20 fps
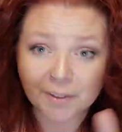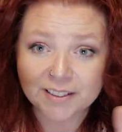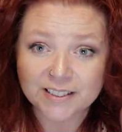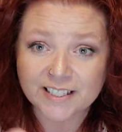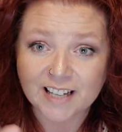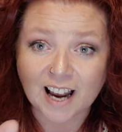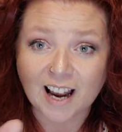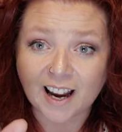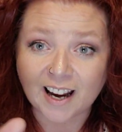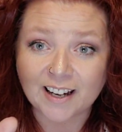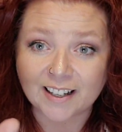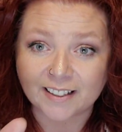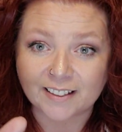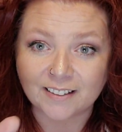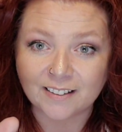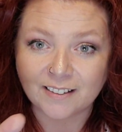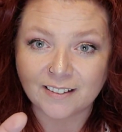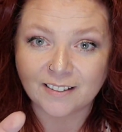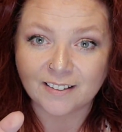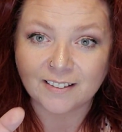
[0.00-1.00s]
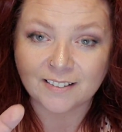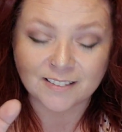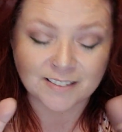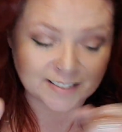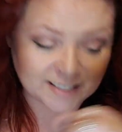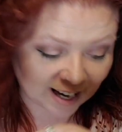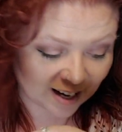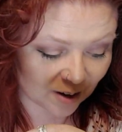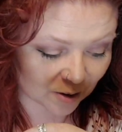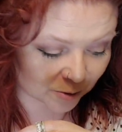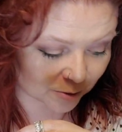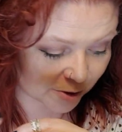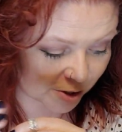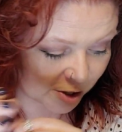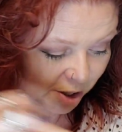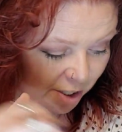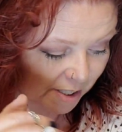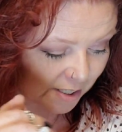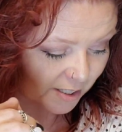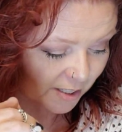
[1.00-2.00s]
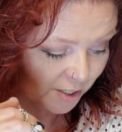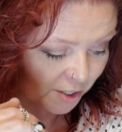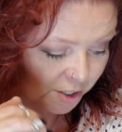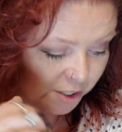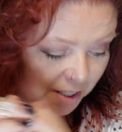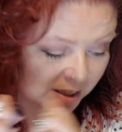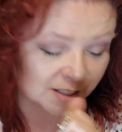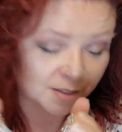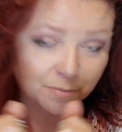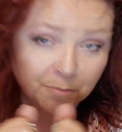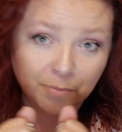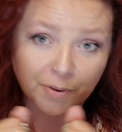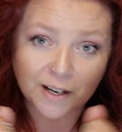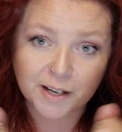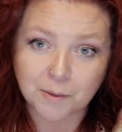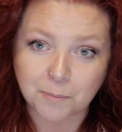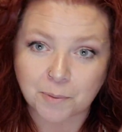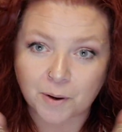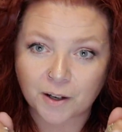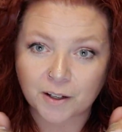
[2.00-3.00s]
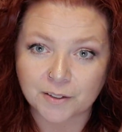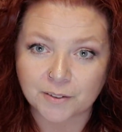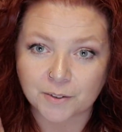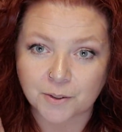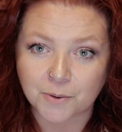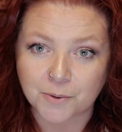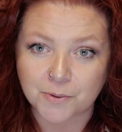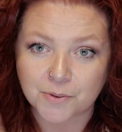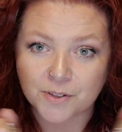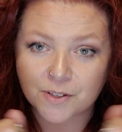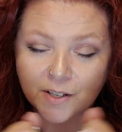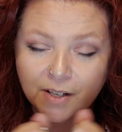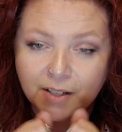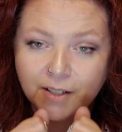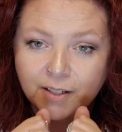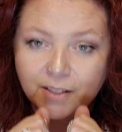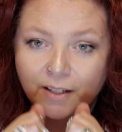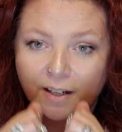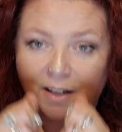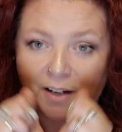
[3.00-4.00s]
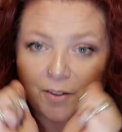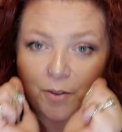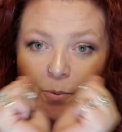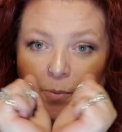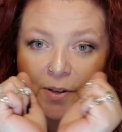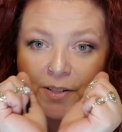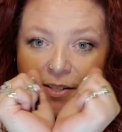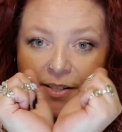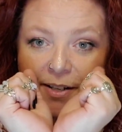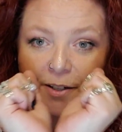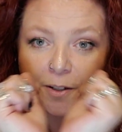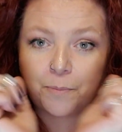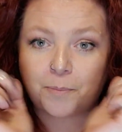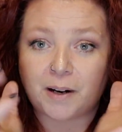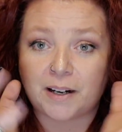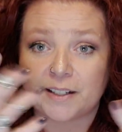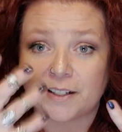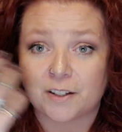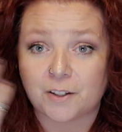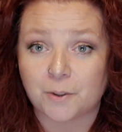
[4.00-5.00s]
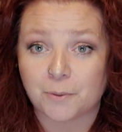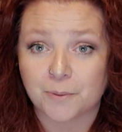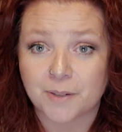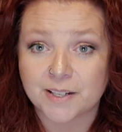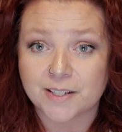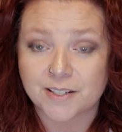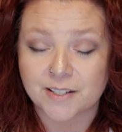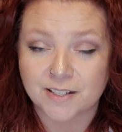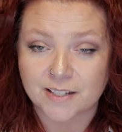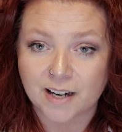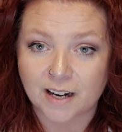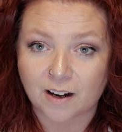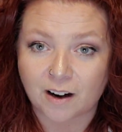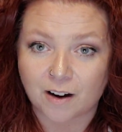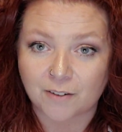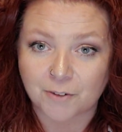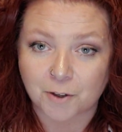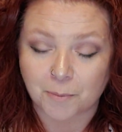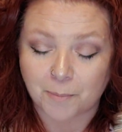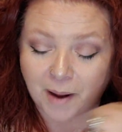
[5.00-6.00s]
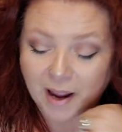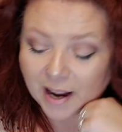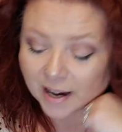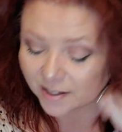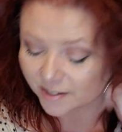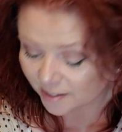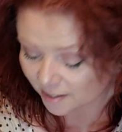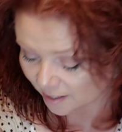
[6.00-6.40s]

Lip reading: tied down. She can break apart those the ones that are binding her wrists and take off her mask,